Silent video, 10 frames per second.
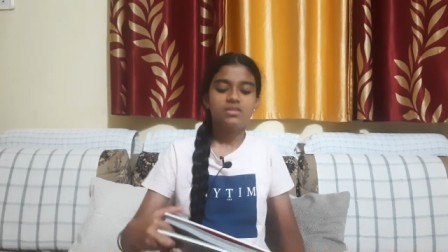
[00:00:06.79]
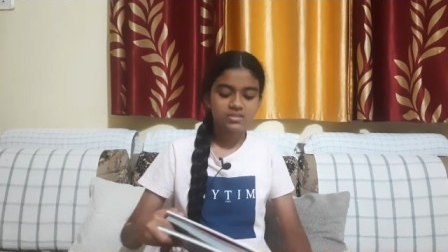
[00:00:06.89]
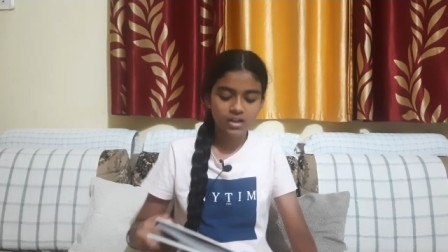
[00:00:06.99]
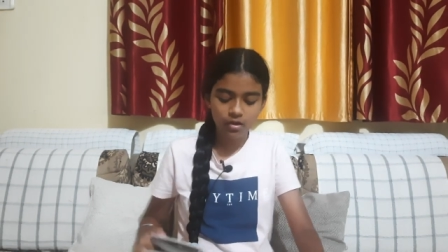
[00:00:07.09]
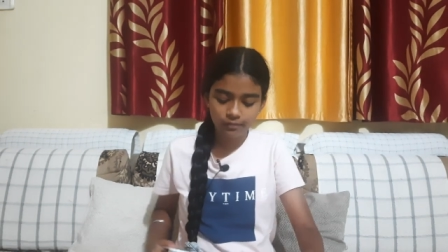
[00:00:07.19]

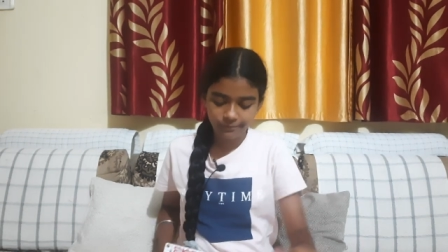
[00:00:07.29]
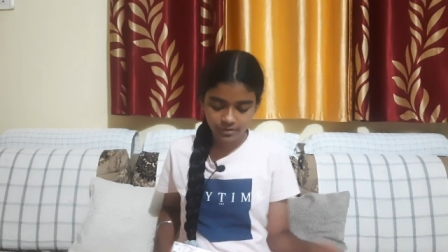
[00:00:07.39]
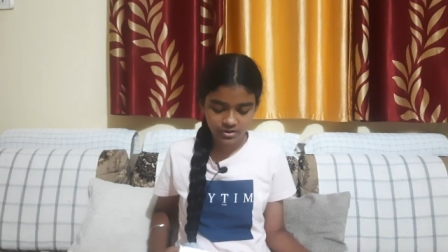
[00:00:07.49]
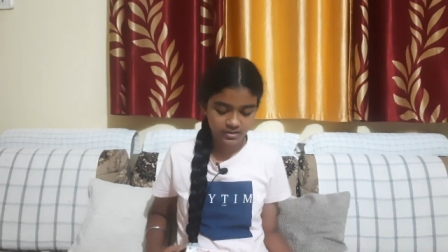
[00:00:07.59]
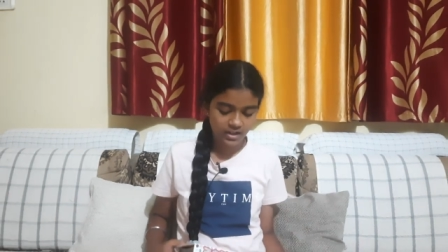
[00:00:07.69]
So
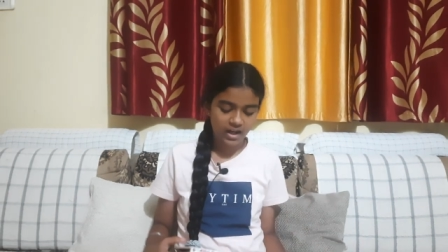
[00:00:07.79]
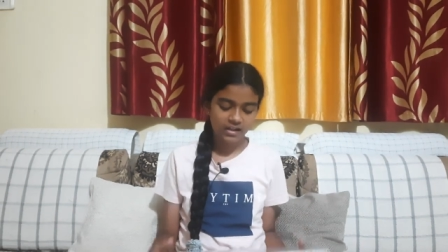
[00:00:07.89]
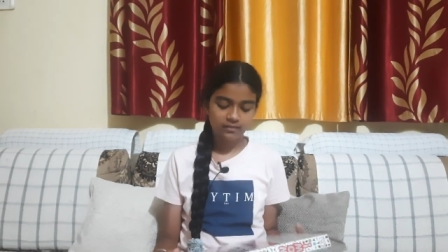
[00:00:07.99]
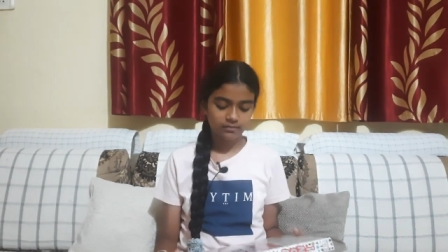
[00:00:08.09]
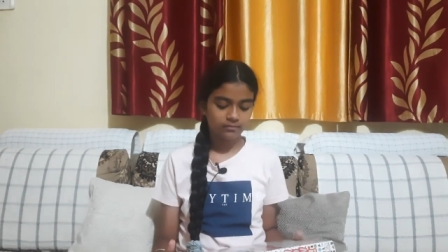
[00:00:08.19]
for
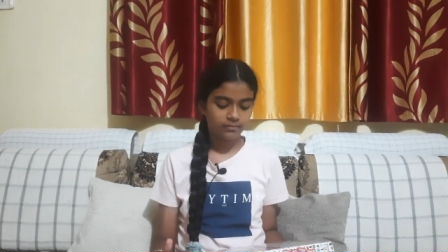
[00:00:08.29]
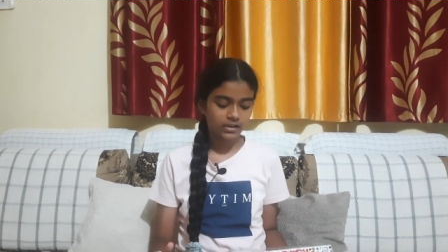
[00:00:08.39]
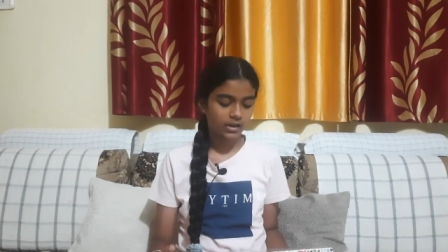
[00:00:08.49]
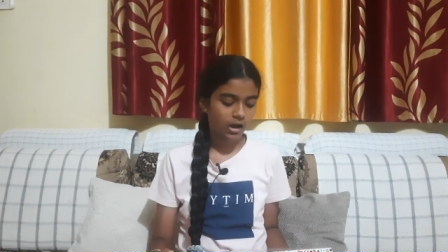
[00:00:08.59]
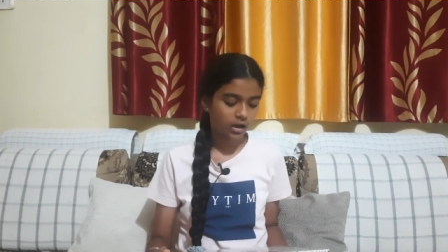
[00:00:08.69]
today,
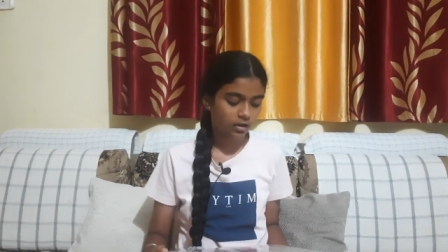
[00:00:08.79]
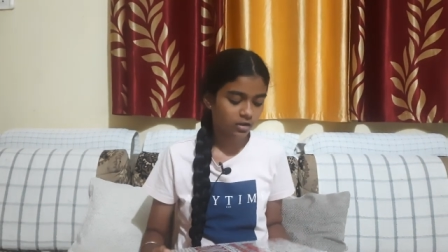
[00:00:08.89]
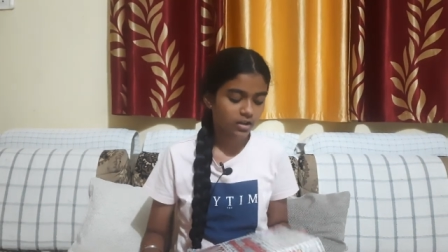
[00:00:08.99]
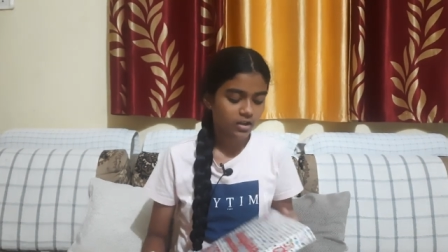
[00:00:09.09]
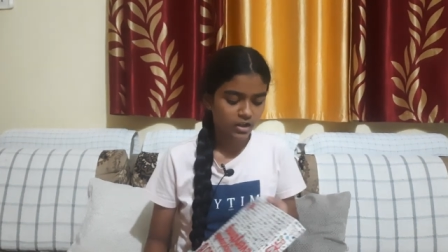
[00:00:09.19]
we
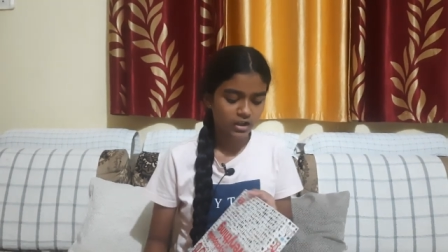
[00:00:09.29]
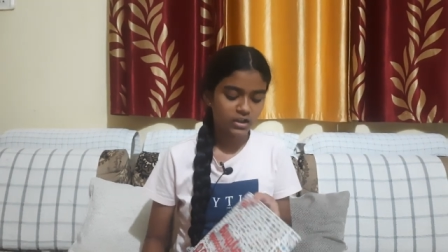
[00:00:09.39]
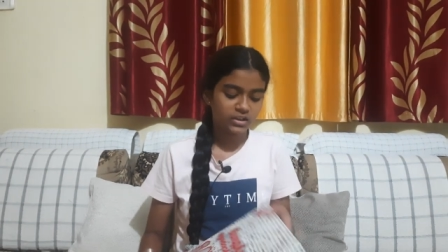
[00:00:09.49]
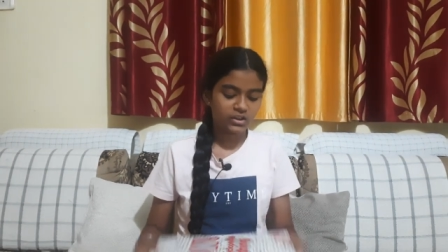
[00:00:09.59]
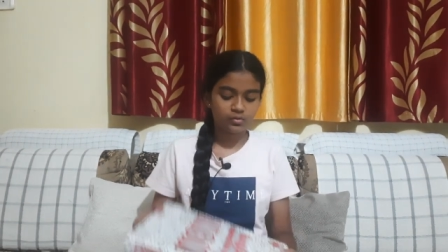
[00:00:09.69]
are
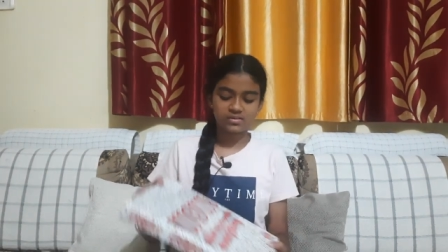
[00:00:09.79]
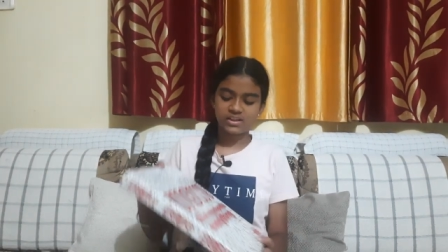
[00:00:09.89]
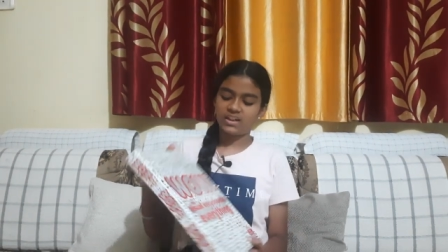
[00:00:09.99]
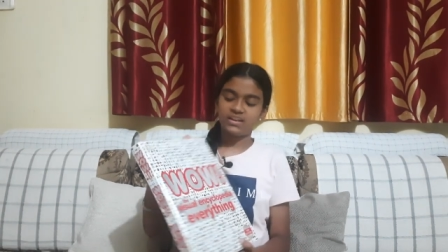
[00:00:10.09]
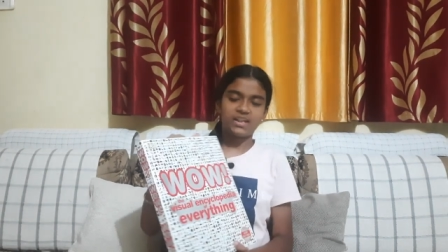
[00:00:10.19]

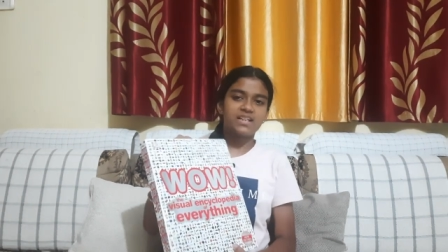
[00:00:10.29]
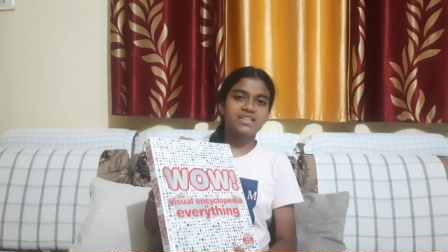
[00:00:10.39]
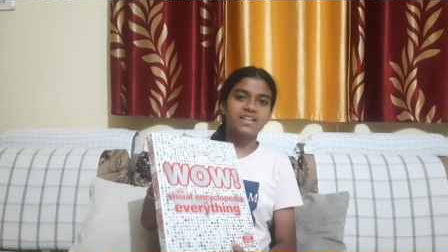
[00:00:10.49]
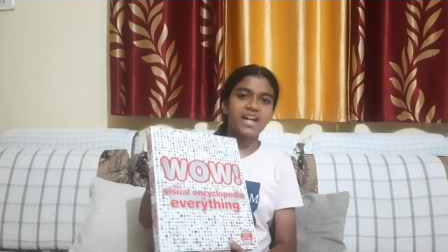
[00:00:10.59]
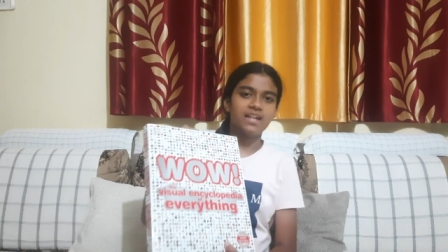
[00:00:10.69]
using
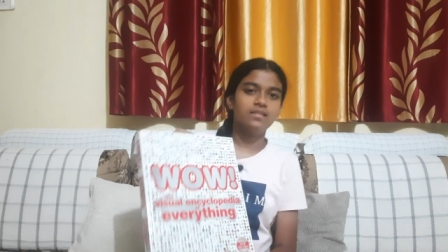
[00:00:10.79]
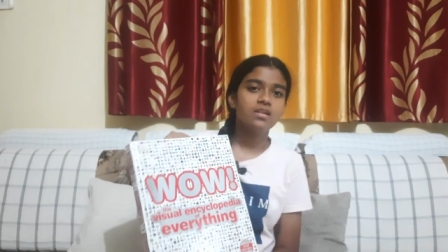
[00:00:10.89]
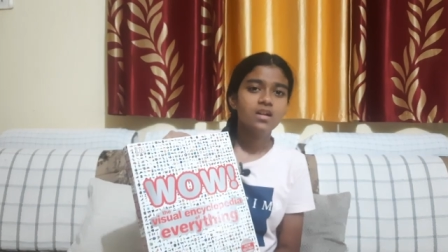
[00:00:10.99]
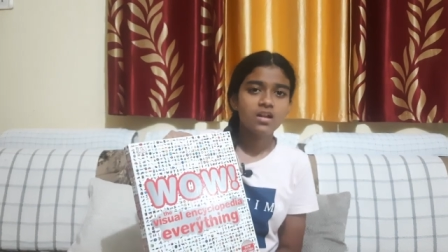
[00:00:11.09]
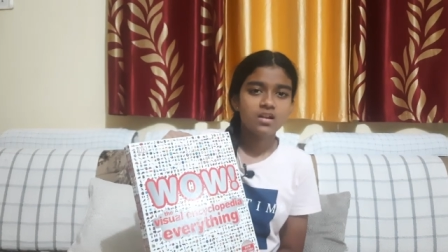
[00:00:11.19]
yet again,
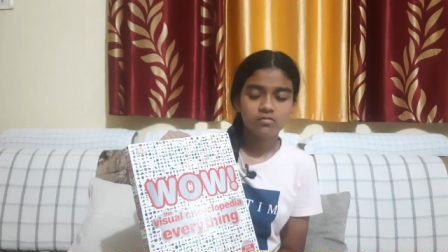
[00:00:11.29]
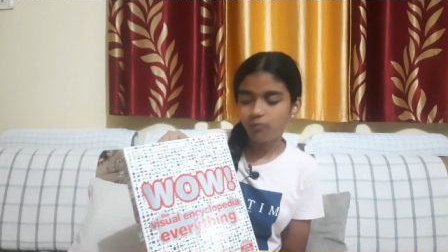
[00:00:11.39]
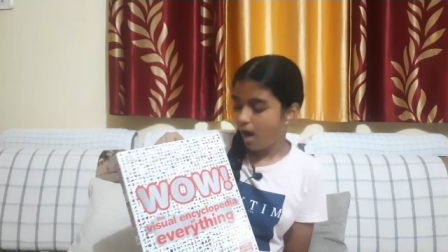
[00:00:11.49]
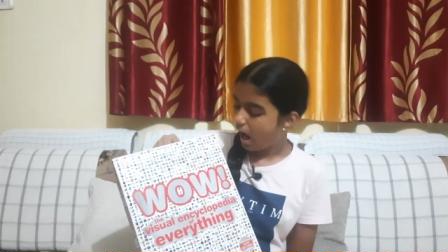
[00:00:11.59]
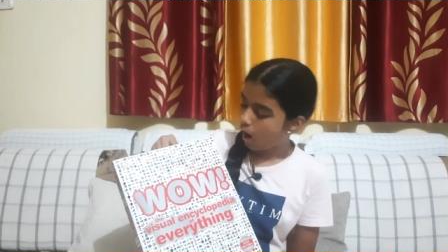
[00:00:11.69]

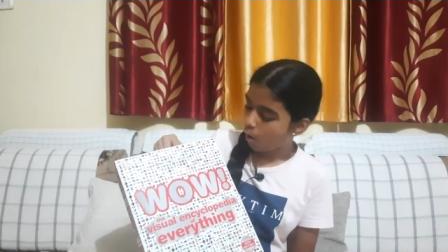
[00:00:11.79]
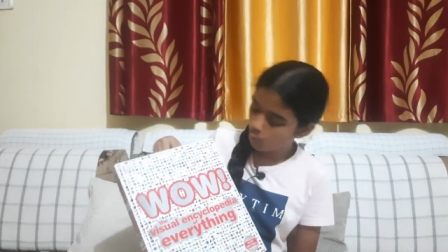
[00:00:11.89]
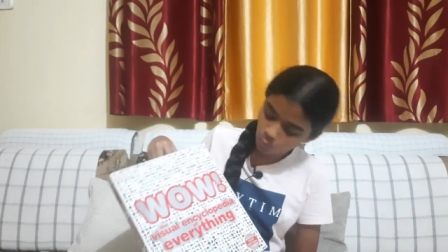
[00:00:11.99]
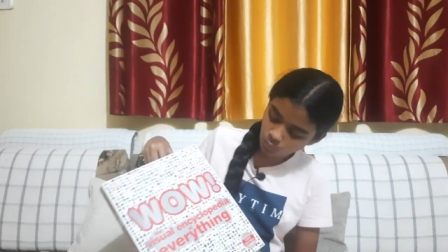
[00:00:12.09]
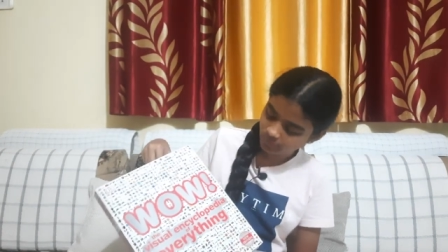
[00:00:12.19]

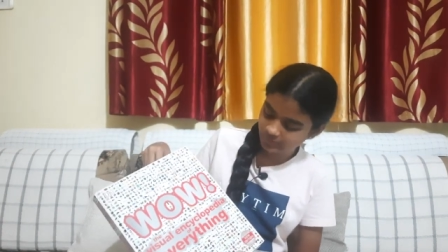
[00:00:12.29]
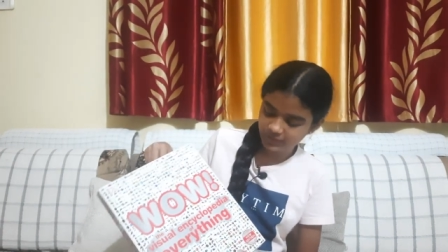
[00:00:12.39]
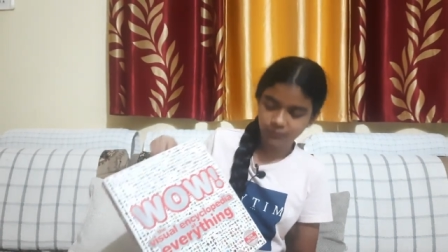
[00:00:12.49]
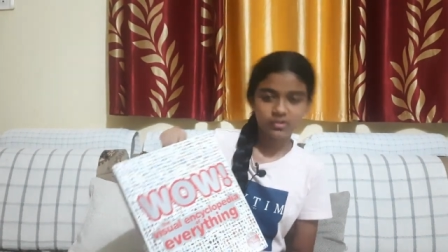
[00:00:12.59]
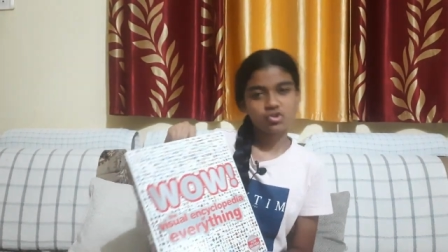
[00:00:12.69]
wow,
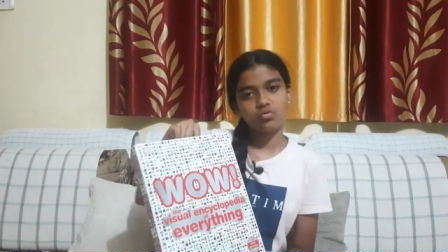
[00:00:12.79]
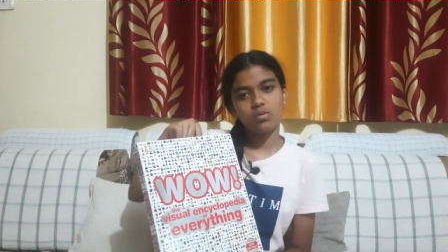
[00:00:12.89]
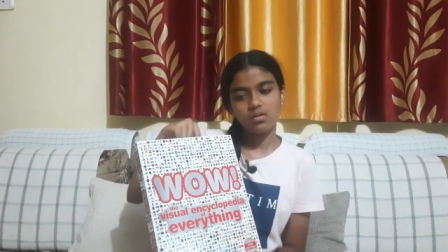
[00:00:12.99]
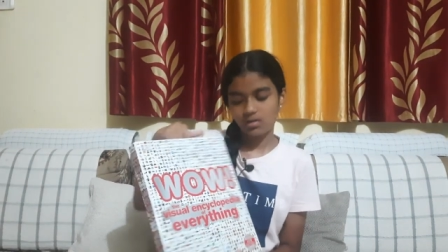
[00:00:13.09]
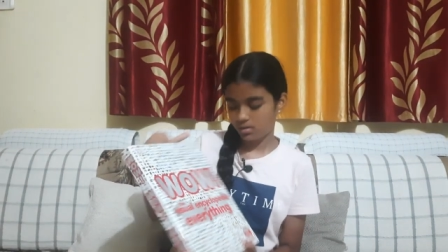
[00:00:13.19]
the
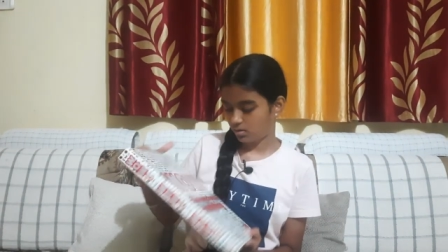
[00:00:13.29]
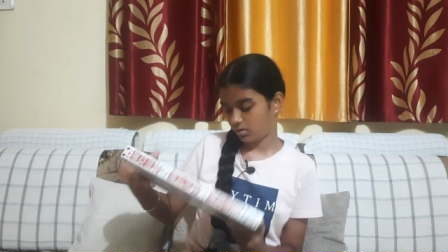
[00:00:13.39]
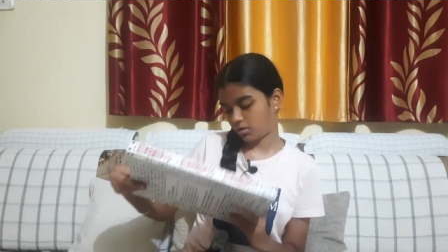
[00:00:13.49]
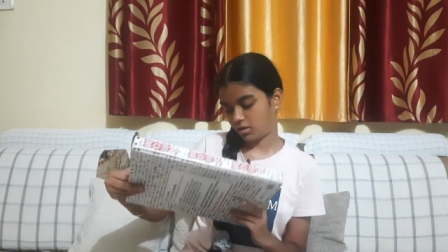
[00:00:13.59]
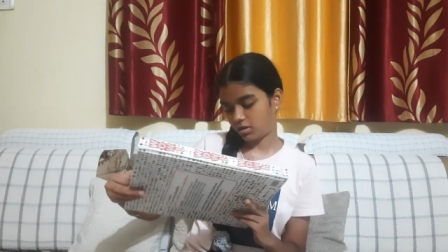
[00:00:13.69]
visual
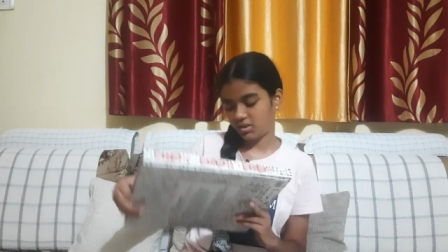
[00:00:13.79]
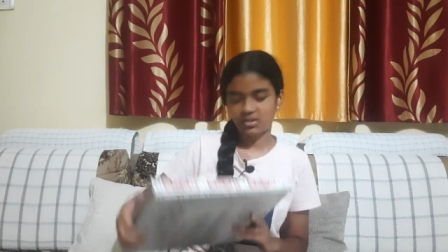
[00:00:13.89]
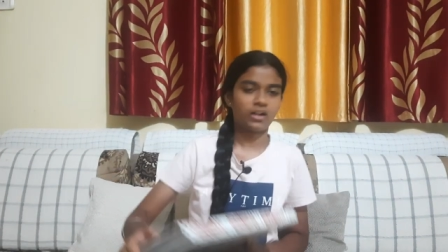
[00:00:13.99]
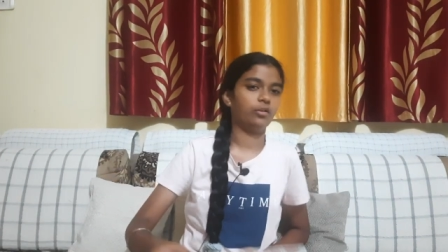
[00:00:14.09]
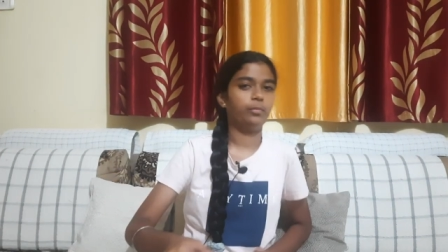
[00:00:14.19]

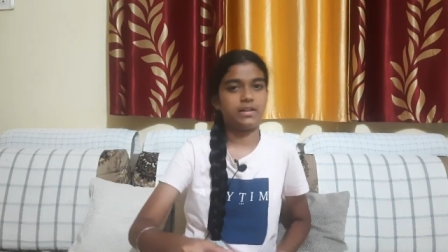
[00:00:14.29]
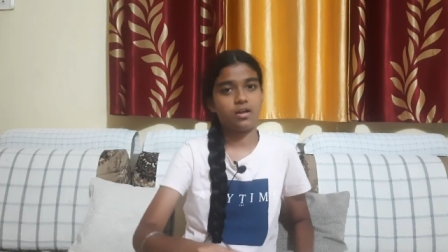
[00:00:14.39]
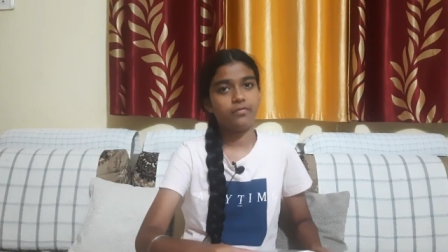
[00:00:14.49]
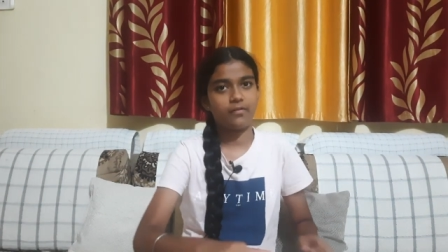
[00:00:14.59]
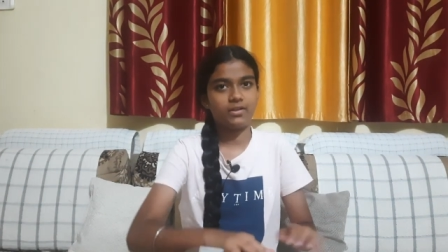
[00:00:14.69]

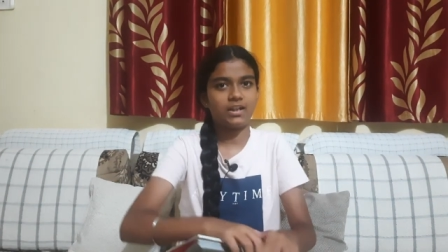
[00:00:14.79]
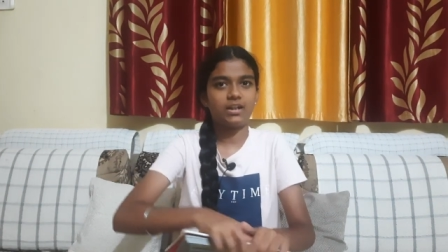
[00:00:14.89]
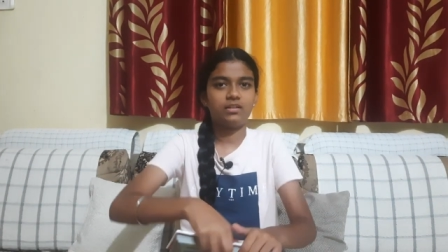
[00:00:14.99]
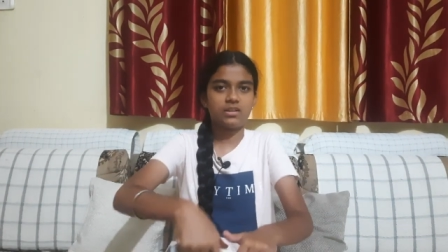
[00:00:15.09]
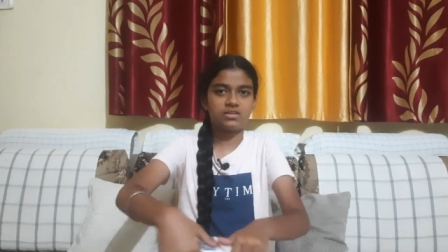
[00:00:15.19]
encyclopedia of
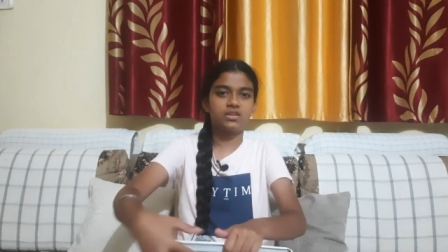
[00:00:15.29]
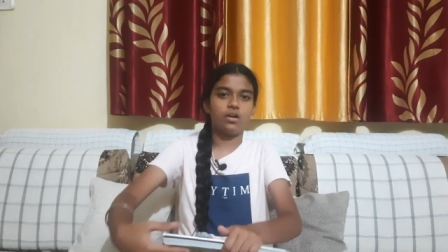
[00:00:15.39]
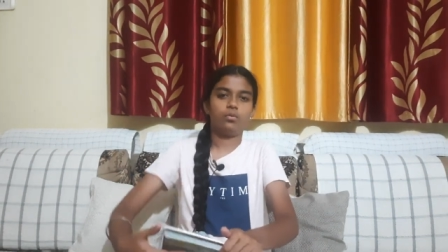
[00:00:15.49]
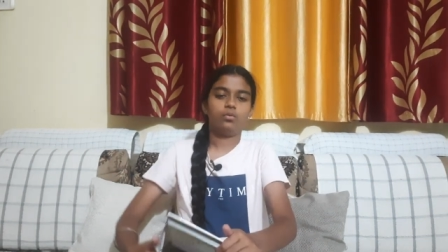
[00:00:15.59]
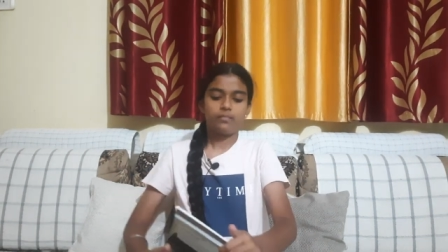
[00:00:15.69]
everything. Let's
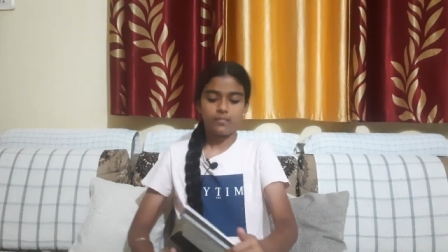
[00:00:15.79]
go.